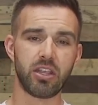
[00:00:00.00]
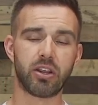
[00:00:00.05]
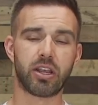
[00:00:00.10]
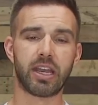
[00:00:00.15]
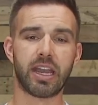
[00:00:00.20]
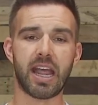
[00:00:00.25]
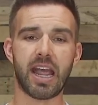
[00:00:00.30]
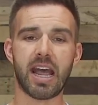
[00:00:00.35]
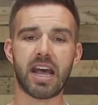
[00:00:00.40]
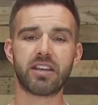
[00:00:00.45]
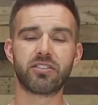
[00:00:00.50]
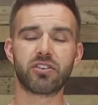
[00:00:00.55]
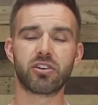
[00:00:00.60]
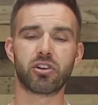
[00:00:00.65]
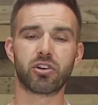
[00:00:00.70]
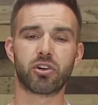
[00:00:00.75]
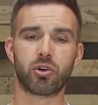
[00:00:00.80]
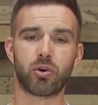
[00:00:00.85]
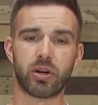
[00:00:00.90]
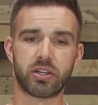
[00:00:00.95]
you can ask
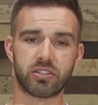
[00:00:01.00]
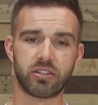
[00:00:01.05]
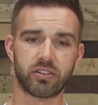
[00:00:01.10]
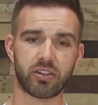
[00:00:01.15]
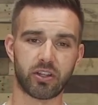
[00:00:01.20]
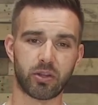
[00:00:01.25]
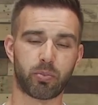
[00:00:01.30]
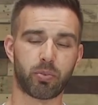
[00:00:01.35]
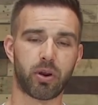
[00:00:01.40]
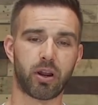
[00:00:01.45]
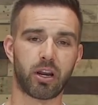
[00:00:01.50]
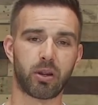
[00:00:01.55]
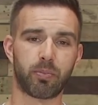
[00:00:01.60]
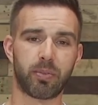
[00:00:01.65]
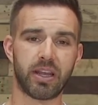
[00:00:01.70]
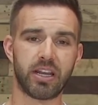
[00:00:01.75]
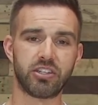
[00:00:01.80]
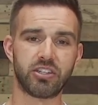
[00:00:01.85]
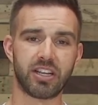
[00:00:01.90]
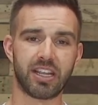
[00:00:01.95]
your questions on the product
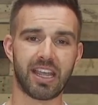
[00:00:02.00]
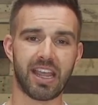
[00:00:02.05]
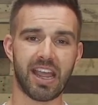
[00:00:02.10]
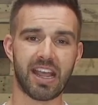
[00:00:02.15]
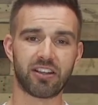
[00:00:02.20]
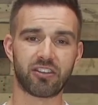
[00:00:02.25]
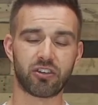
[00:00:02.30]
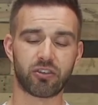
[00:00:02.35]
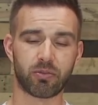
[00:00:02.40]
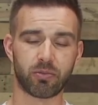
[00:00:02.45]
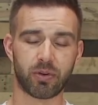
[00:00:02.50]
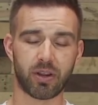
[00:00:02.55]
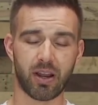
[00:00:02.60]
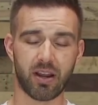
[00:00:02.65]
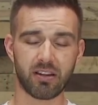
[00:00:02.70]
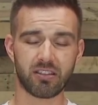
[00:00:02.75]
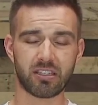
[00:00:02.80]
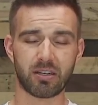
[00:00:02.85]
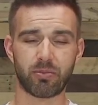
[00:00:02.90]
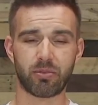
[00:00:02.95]
page and get answers from
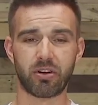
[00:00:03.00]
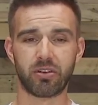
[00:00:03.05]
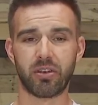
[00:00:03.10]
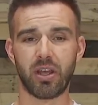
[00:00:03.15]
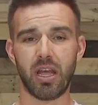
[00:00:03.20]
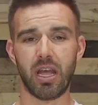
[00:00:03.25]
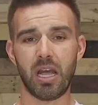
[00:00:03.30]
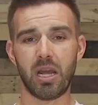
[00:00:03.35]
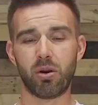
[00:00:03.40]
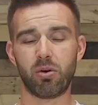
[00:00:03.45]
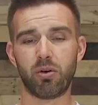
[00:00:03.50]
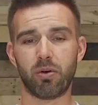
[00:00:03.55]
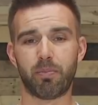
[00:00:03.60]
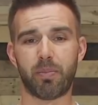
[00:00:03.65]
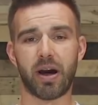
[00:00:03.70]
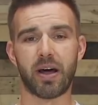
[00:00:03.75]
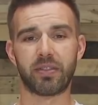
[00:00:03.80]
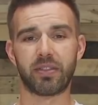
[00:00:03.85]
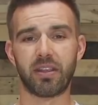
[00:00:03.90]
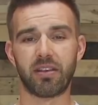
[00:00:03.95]
customers who have
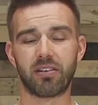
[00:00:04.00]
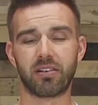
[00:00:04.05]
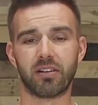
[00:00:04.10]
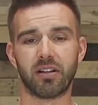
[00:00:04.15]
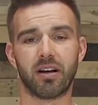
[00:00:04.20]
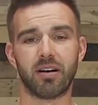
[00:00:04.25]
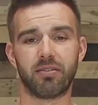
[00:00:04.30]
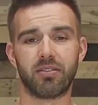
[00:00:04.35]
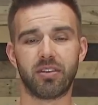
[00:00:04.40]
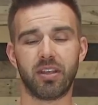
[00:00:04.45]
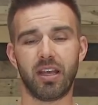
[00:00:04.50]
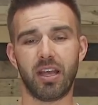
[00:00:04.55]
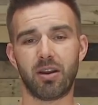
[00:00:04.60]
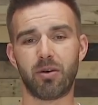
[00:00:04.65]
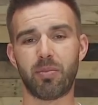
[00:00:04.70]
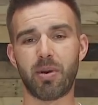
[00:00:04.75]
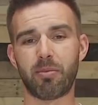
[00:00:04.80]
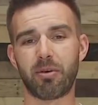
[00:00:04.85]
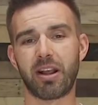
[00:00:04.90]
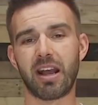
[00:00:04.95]
bought these gloves.
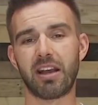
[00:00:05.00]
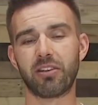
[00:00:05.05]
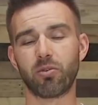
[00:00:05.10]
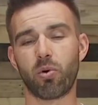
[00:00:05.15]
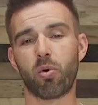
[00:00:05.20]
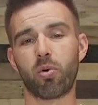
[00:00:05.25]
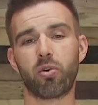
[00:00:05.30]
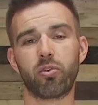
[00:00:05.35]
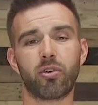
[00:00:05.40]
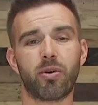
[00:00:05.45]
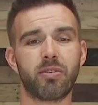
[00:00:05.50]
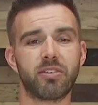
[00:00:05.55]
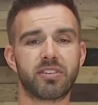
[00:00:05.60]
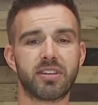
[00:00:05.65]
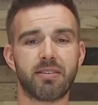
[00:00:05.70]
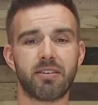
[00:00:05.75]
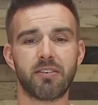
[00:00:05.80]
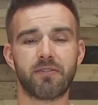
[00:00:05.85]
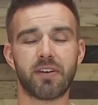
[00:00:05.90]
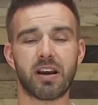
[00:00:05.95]
Remember guys, orders over
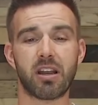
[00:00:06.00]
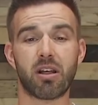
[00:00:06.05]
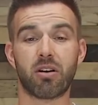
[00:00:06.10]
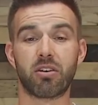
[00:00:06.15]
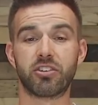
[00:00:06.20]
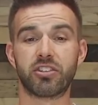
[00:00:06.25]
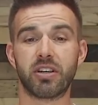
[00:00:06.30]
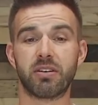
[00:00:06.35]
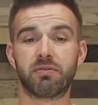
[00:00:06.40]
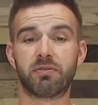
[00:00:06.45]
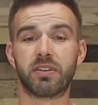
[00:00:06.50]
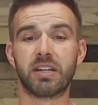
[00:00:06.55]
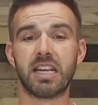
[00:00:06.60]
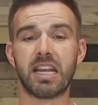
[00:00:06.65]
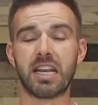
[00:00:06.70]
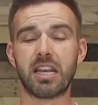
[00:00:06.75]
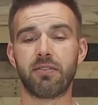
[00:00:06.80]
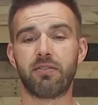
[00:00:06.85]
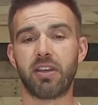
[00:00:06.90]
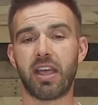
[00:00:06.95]
$75 ship
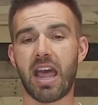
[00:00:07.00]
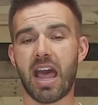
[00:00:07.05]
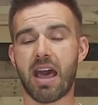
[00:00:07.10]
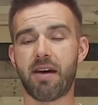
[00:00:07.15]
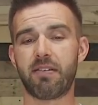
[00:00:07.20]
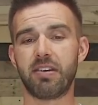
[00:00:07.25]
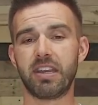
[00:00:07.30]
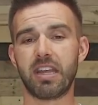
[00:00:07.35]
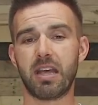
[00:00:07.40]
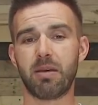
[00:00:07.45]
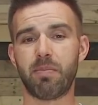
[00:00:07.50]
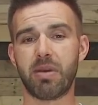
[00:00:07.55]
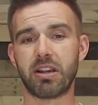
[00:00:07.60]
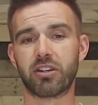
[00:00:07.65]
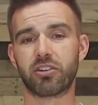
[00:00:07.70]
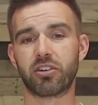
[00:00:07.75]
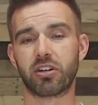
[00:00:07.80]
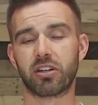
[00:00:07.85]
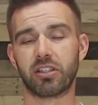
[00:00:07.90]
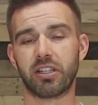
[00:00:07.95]
free, and if you haven't yet, make
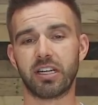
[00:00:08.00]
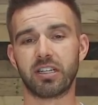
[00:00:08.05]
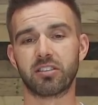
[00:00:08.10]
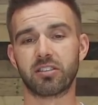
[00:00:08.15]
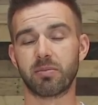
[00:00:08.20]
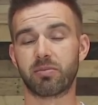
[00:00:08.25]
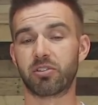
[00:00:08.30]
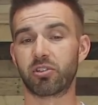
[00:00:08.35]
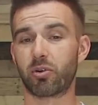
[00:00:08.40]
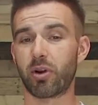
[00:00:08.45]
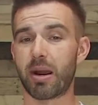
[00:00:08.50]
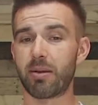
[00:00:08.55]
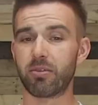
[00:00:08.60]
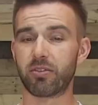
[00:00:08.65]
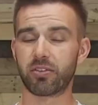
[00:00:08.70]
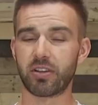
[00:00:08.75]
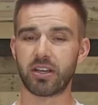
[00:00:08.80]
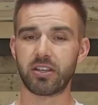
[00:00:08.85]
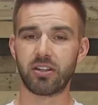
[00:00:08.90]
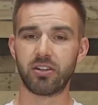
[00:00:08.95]
sure to click subscribe to
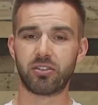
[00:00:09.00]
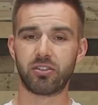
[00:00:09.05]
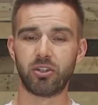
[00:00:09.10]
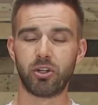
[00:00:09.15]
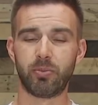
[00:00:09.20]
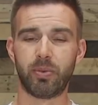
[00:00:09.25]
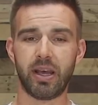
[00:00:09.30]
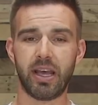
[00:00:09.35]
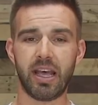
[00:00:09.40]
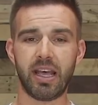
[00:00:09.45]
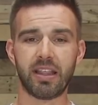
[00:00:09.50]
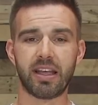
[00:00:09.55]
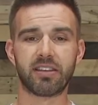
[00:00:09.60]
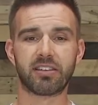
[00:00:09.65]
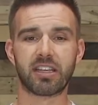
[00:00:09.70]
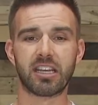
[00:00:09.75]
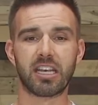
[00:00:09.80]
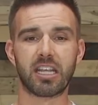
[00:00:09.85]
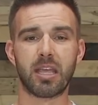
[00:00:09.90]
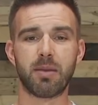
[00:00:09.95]
us on YouTube.
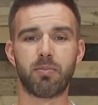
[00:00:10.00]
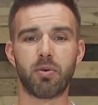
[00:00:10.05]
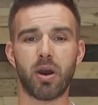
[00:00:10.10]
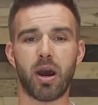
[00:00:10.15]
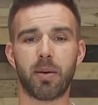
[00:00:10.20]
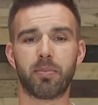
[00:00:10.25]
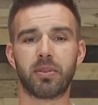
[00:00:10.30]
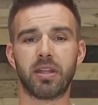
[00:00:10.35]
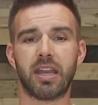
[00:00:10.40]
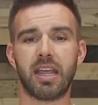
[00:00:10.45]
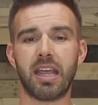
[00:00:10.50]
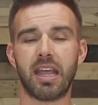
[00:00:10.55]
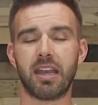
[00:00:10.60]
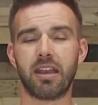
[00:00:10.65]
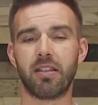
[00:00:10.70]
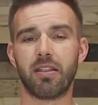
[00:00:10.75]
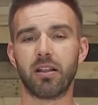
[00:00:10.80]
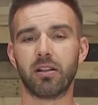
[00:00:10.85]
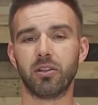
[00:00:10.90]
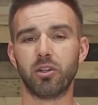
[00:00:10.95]
That's going to keep you up to date
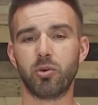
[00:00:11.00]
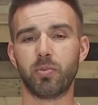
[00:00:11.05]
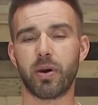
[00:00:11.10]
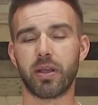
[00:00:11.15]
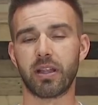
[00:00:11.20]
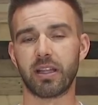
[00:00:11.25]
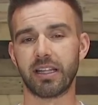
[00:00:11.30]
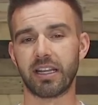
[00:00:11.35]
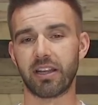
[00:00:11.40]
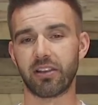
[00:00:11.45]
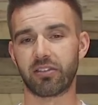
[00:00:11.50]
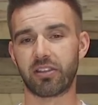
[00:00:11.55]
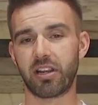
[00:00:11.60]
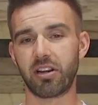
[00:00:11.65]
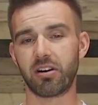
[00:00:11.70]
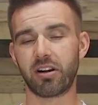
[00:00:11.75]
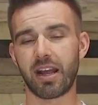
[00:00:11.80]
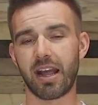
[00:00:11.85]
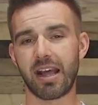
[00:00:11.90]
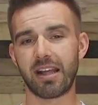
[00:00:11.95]
and in the loop on the latest
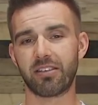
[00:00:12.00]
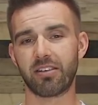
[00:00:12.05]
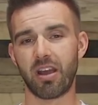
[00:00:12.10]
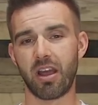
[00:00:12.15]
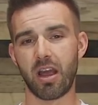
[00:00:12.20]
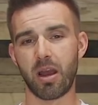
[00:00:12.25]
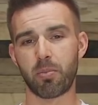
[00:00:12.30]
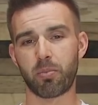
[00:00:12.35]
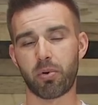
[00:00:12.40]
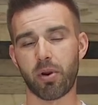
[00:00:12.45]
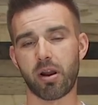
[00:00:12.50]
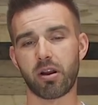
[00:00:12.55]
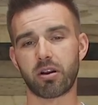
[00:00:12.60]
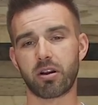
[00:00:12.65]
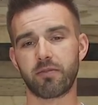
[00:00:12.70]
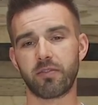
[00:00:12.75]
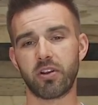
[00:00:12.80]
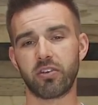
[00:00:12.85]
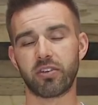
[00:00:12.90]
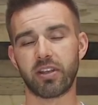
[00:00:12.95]
gear guides,
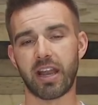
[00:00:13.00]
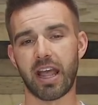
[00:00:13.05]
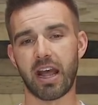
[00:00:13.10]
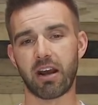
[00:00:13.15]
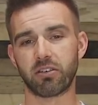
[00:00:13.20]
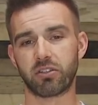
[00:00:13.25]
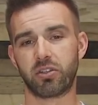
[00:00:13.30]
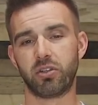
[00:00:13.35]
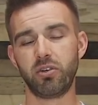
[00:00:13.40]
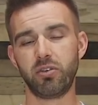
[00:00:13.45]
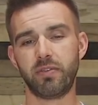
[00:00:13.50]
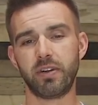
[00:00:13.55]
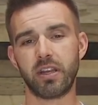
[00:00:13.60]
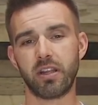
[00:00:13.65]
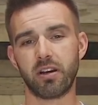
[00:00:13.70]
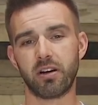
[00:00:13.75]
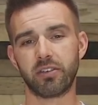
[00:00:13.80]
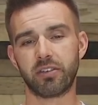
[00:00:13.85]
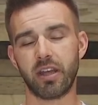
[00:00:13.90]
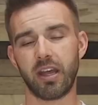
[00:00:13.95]
product reviews, and how-to
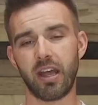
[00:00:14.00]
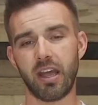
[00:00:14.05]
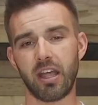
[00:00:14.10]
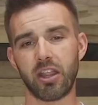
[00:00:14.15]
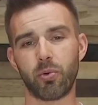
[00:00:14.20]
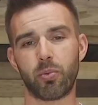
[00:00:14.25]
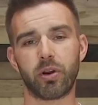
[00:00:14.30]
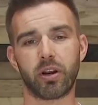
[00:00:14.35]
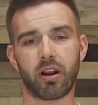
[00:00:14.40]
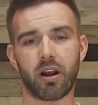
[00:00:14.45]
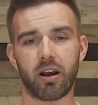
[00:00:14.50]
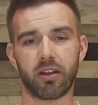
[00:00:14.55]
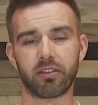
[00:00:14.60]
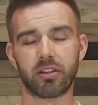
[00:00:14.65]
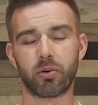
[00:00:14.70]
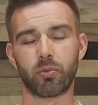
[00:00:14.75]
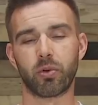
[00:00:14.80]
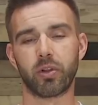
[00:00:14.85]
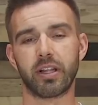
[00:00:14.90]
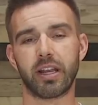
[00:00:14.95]
videos that we are
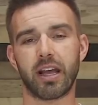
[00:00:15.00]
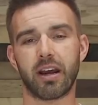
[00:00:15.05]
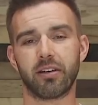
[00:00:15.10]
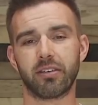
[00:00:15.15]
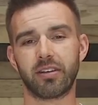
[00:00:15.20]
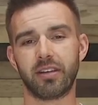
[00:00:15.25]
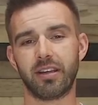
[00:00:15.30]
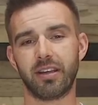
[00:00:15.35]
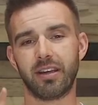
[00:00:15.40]
constantly rolling out.